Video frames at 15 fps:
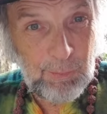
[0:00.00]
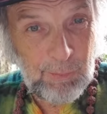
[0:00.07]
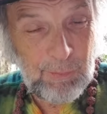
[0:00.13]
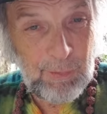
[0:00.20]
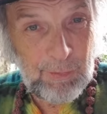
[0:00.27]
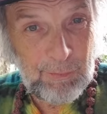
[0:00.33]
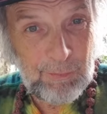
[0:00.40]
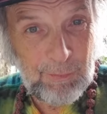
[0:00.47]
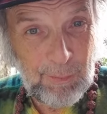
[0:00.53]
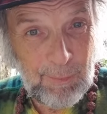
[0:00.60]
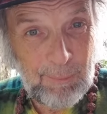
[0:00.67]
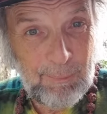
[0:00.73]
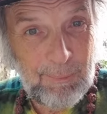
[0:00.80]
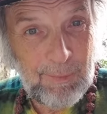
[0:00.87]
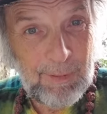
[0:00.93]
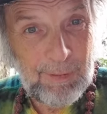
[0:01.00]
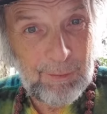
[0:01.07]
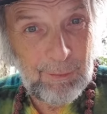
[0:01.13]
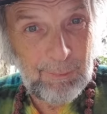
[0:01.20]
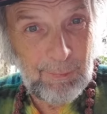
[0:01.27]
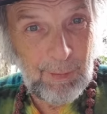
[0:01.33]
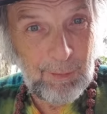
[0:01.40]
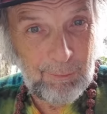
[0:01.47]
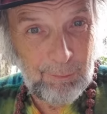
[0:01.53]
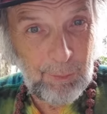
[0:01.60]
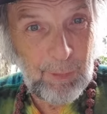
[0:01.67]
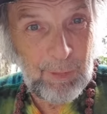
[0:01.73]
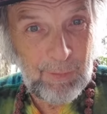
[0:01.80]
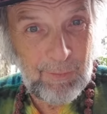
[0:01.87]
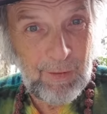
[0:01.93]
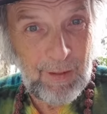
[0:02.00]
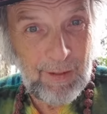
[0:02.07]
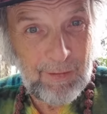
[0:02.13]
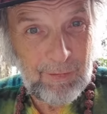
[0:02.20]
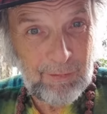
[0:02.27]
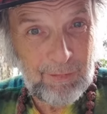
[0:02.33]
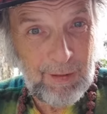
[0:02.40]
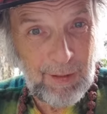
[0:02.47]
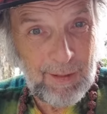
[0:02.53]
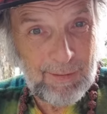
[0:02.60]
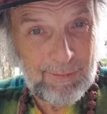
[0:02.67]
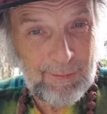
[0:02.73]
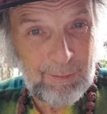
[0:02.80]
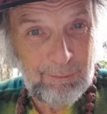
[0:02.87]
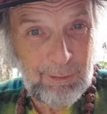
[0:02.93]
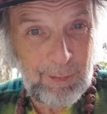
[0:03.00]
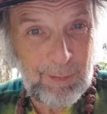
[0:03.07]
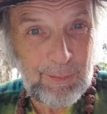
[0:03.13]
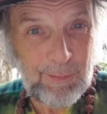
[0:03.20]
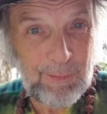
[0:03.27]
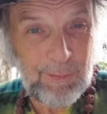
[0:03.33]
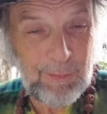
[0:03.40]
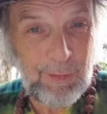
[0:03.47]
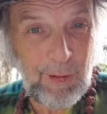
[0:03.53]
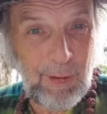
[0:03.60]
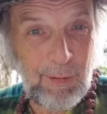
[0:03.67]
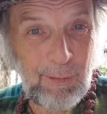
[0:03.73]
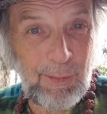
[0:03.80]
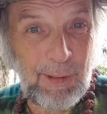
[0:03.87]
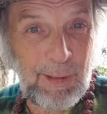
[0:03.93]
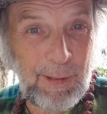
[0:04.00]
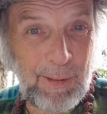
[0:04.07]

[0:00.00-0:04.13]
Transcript: system, you know, about a foot of that is gangly roots, so